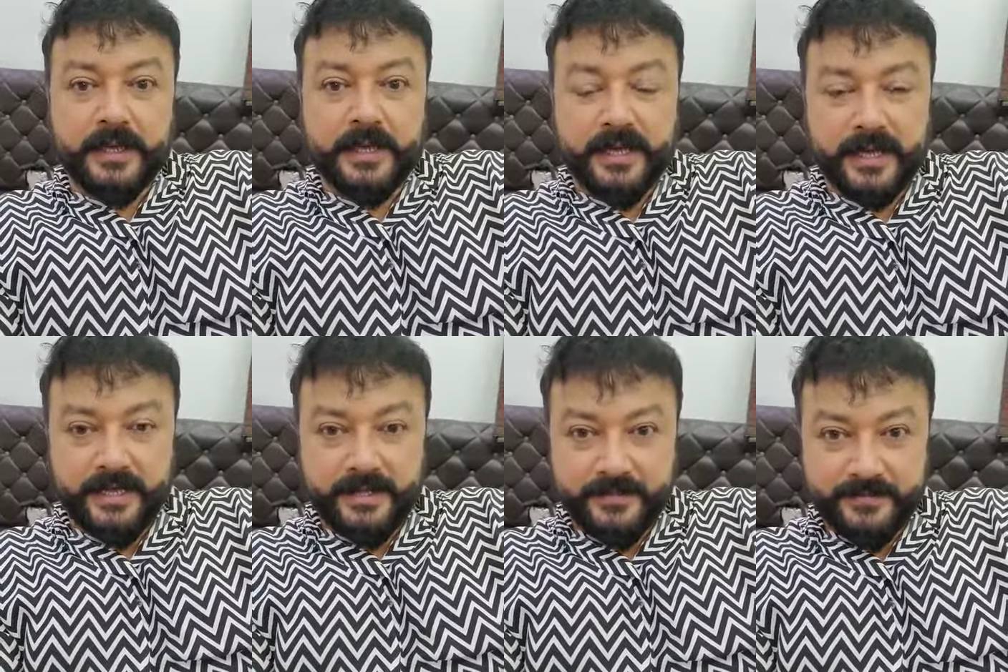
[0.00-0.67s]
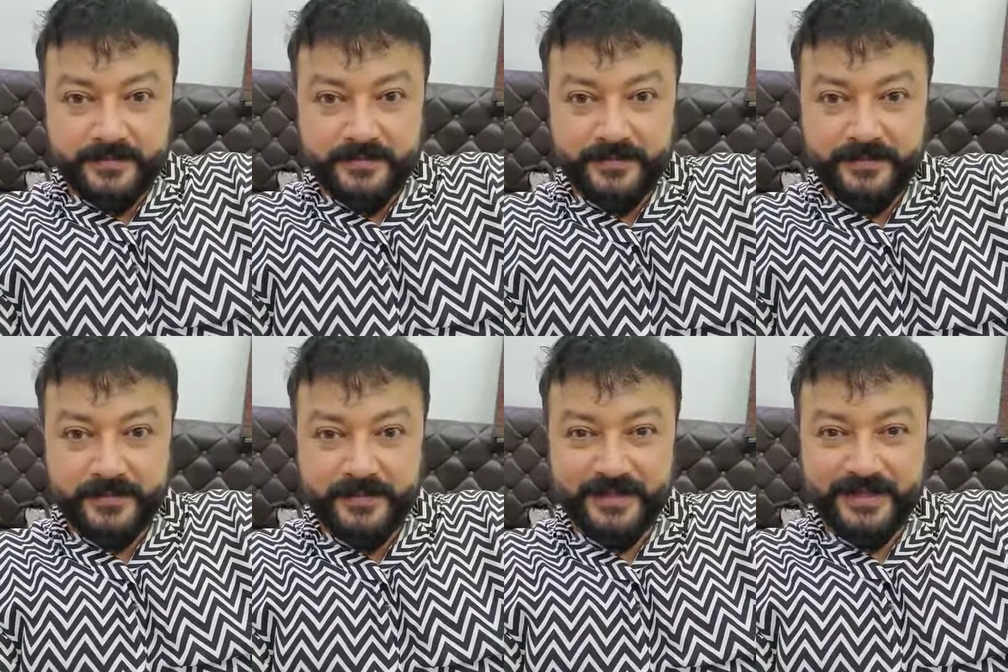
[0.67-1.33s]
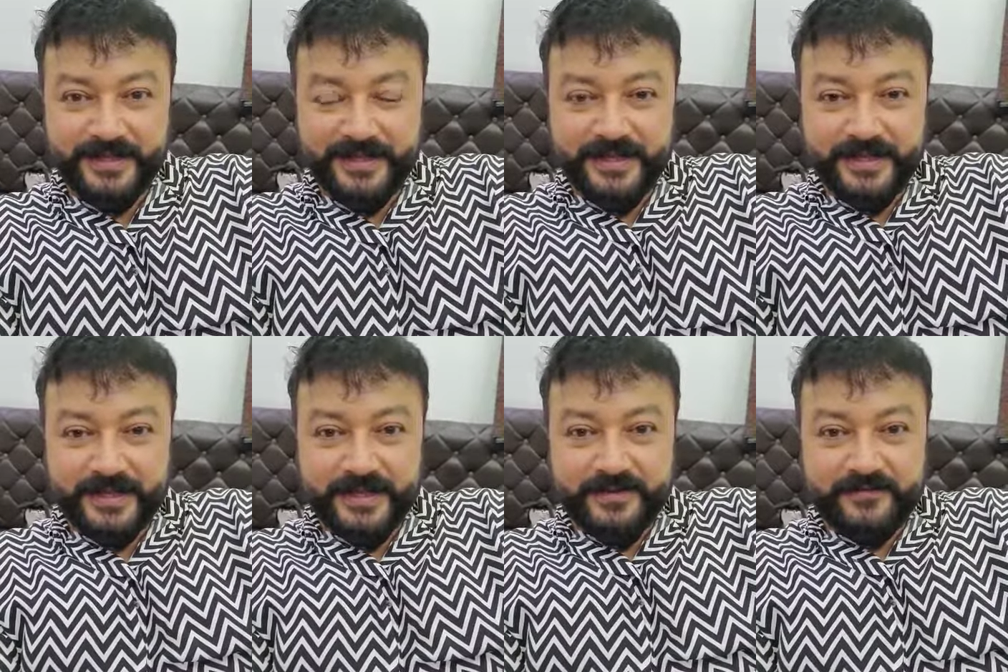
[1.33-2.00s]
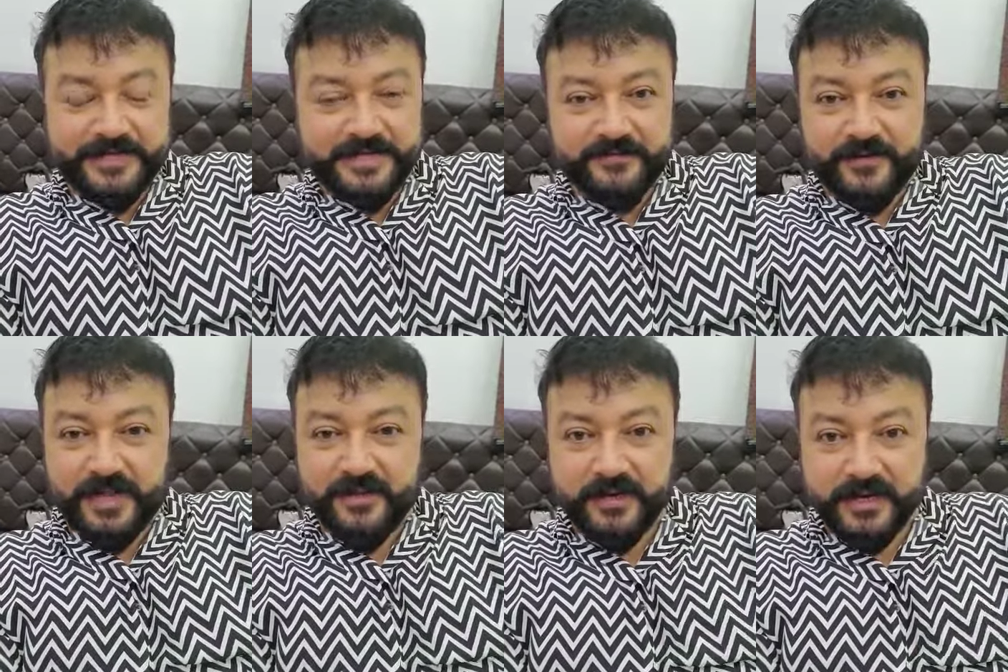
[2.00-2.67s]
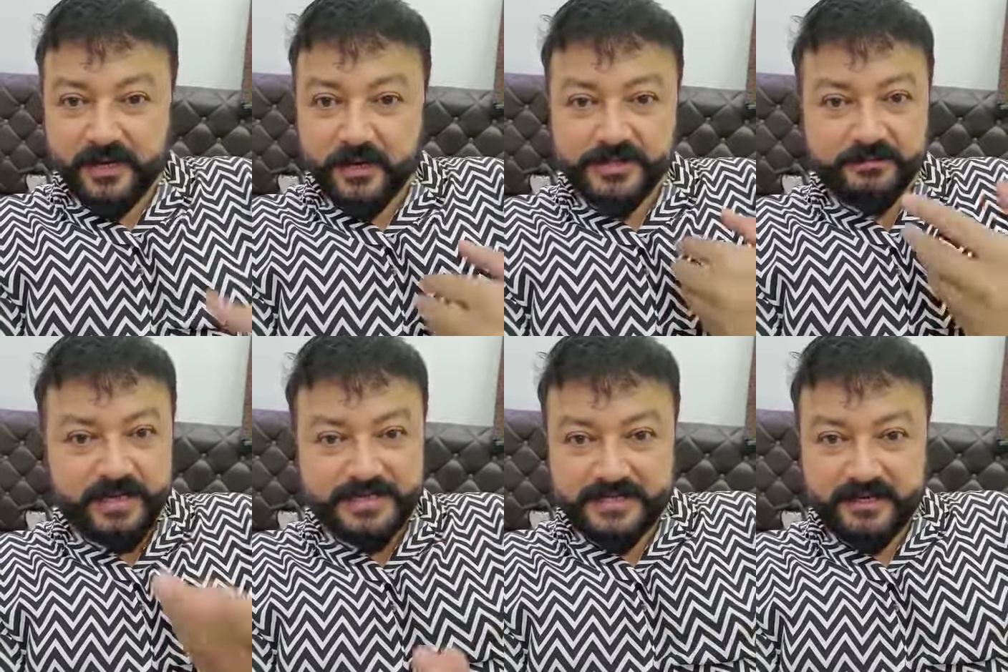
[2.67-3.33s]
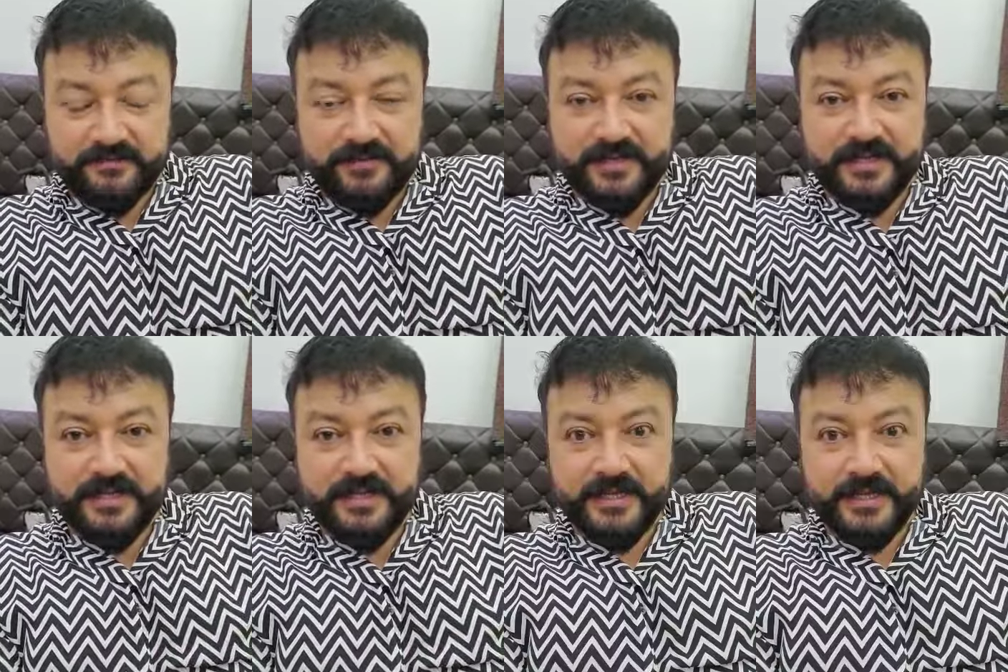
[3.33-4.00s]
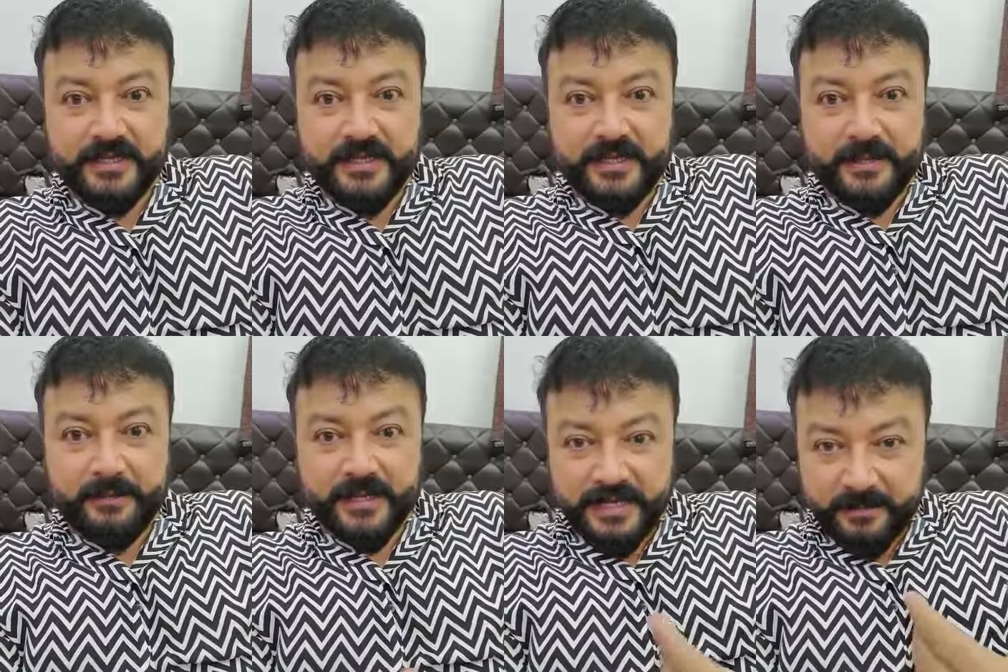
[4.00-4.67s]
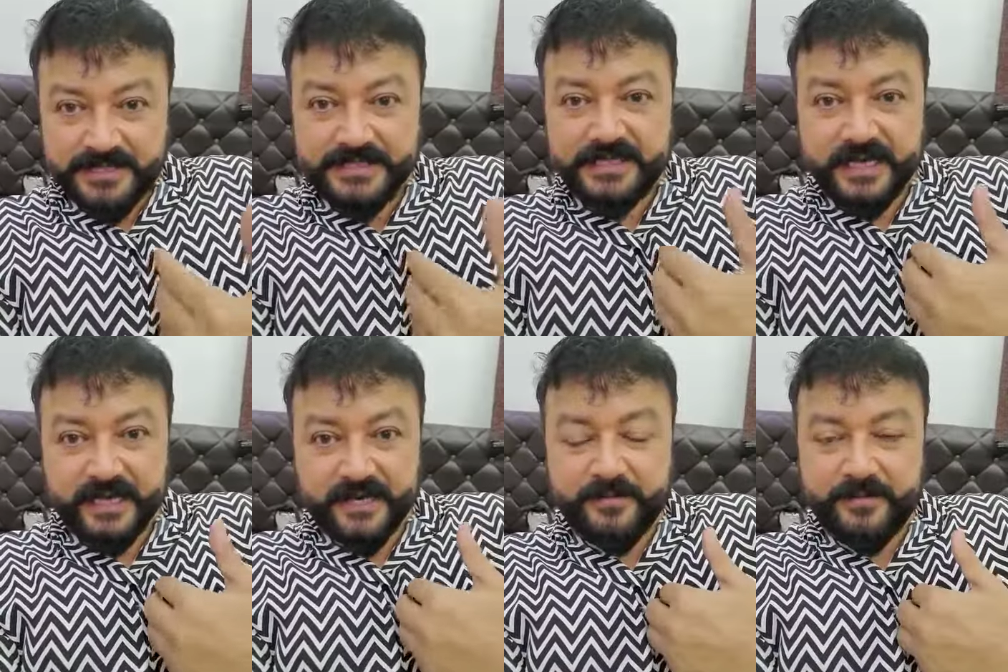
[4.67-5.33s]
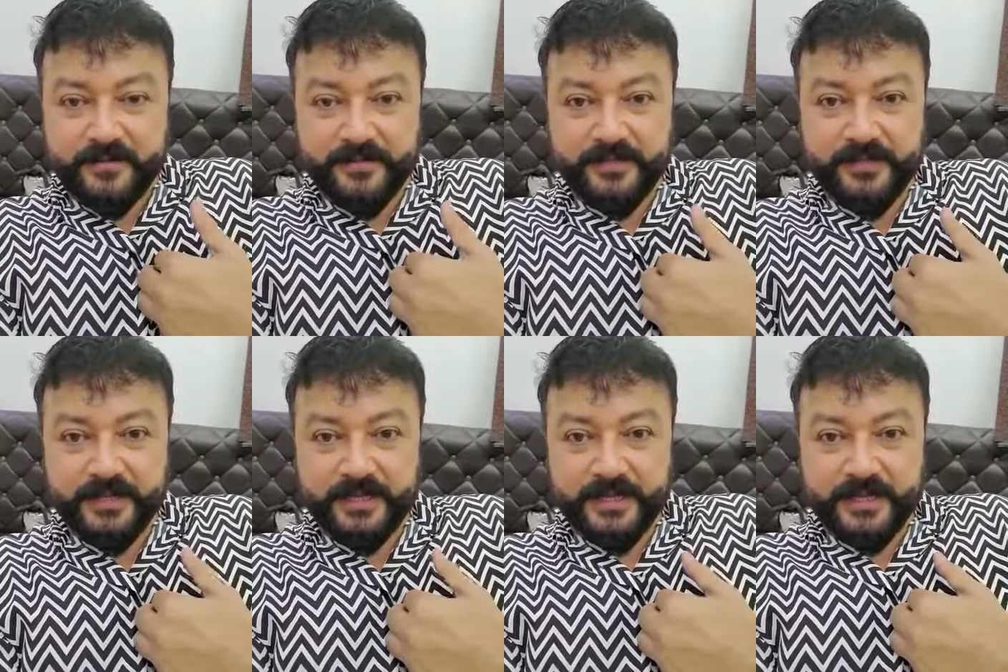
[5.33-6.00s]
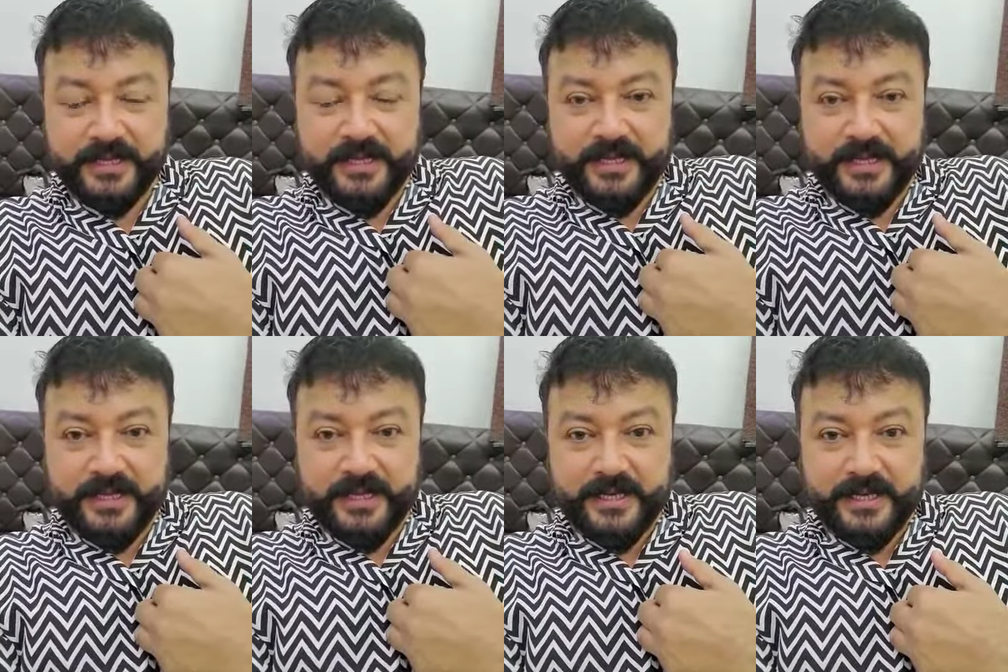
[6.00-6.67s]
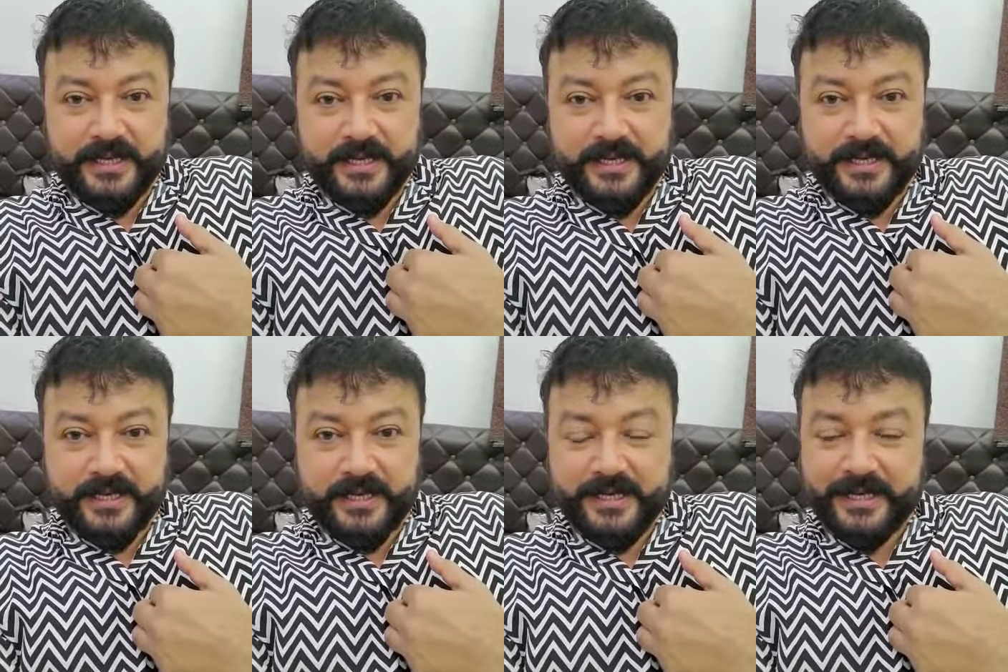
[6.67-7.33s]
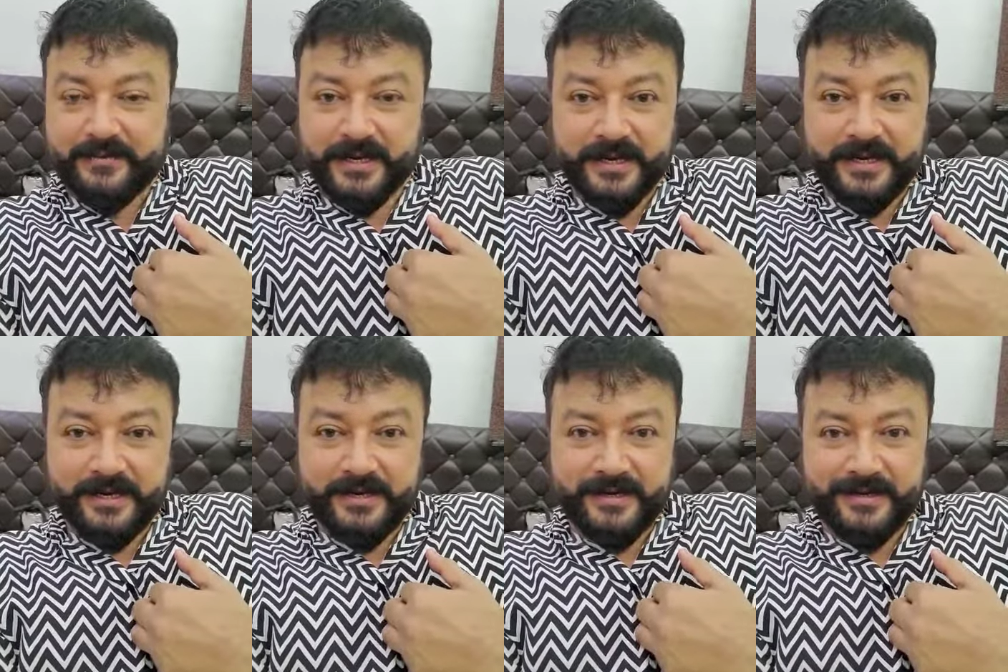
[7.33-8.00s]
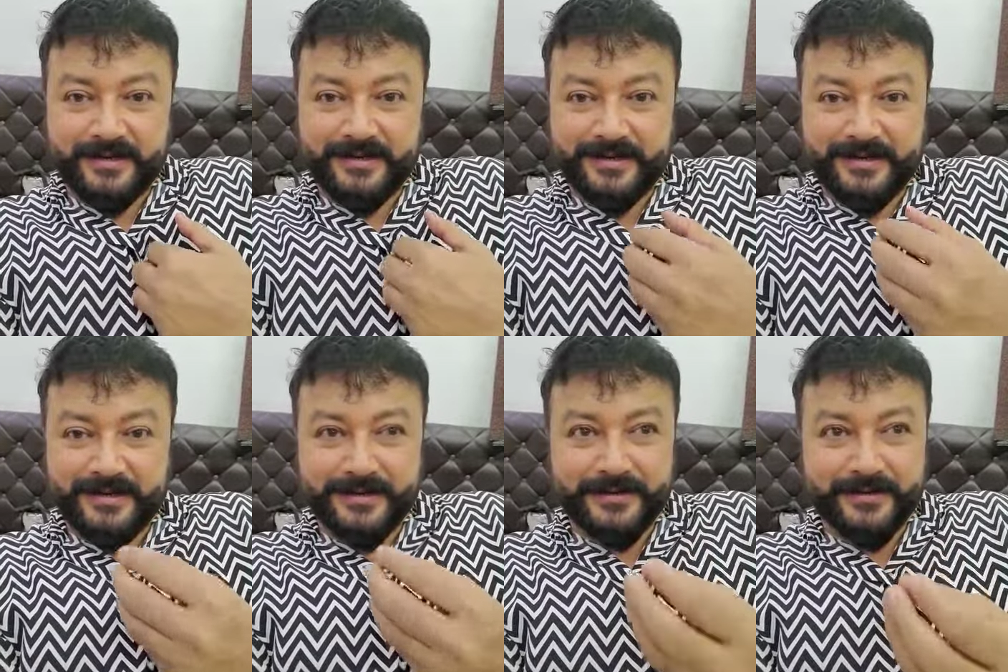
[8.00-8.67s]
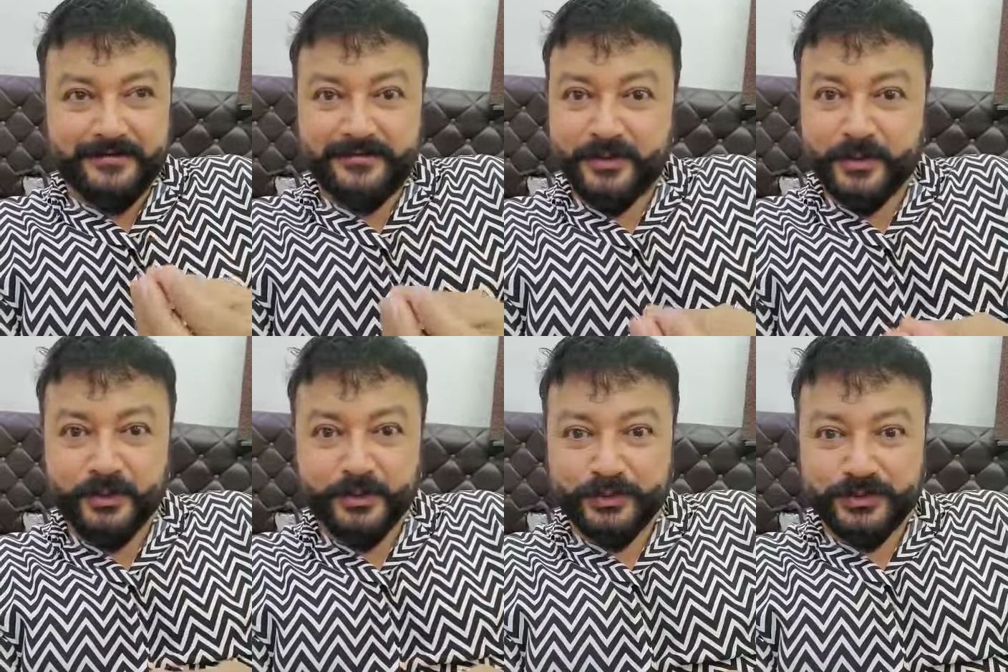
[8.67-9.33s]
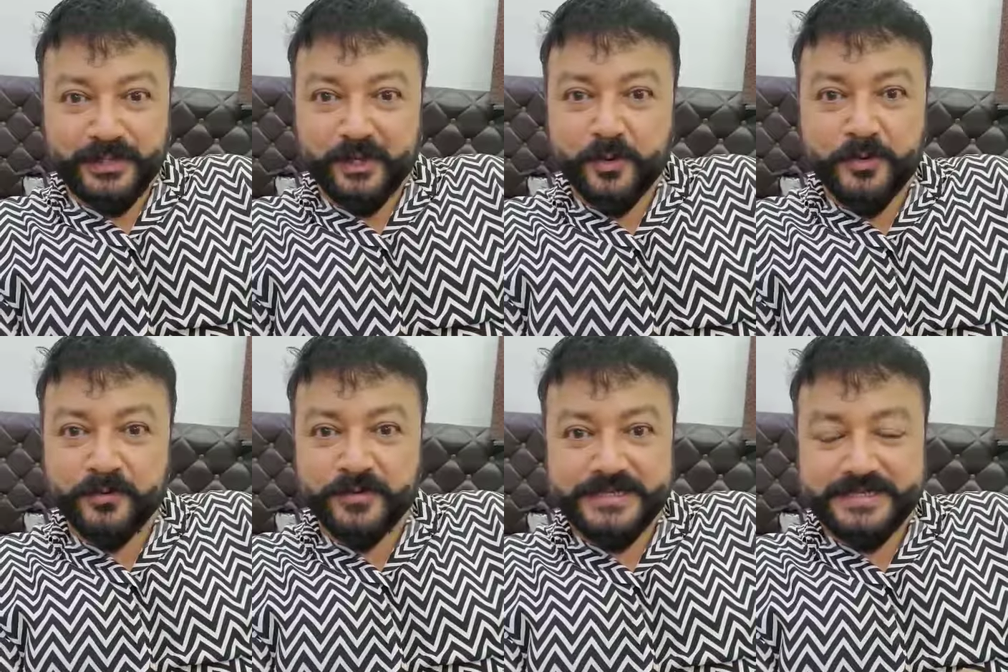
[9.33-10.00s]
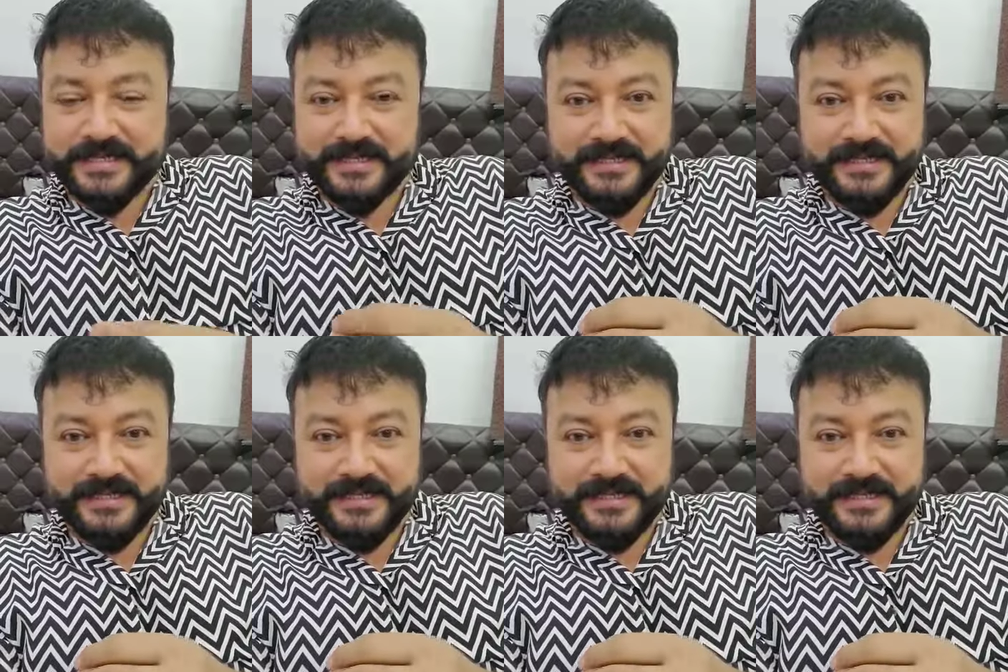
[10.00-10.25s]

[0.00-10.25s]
Hi. First of all, I will introduce myself. My name is Jayaram. I have done few Telugu movies.